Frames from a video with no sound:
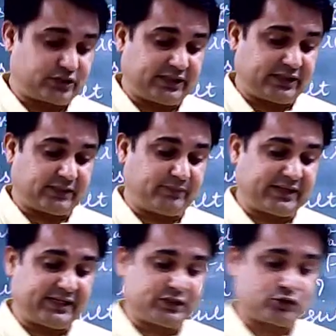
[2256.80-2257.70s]
it
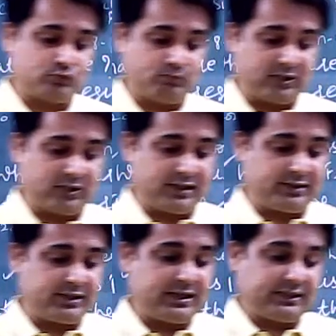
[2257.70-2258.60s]
begins to burn.
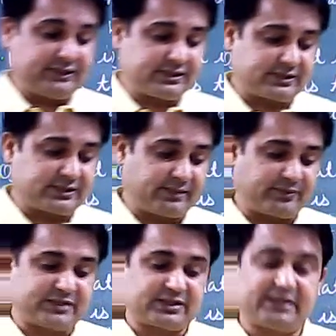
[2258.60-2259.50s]
This
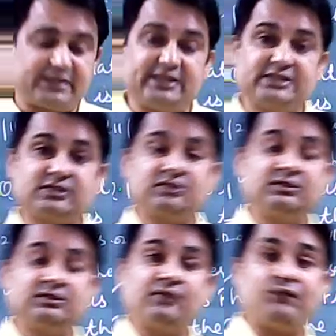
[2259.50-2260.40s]
temperature is
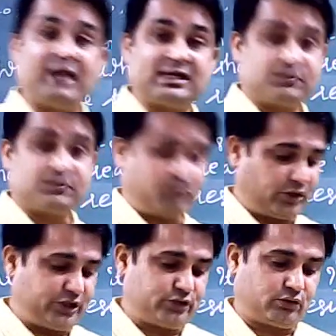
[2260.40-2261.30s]
the flash
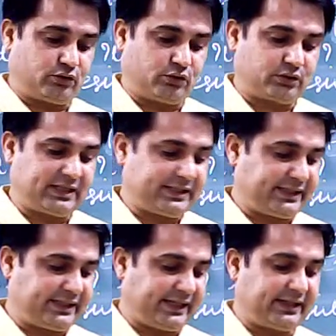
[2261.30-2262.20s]
point, or that
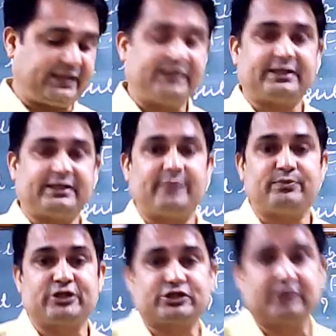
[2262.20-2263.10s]
kindling
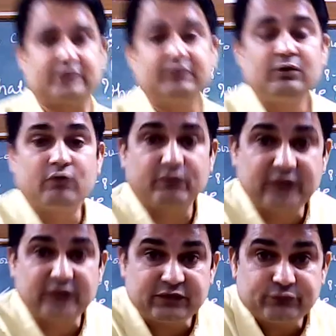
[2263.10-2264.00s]
temperature of
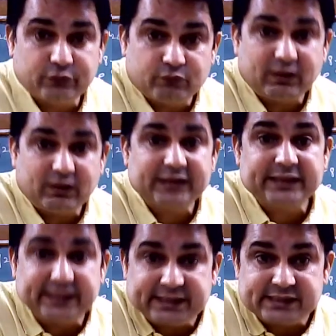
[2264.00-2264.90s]
that fuel. What
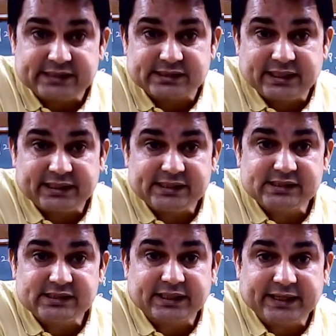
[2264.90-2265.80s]
it is? It is
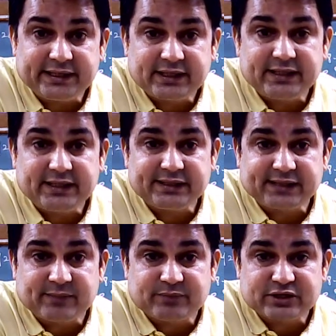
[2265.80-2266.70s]
the kindling
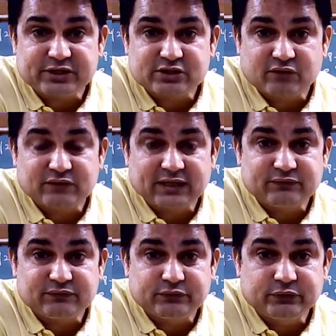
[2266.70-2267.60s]
temperature of that
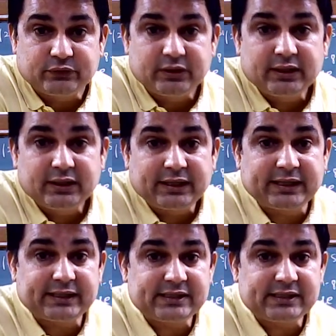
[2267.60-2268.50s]
fuel. It
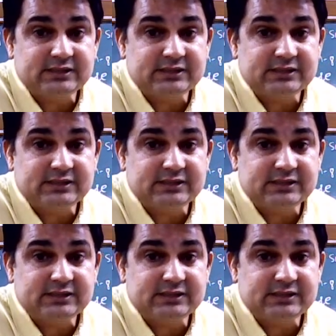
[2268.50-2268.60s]
is the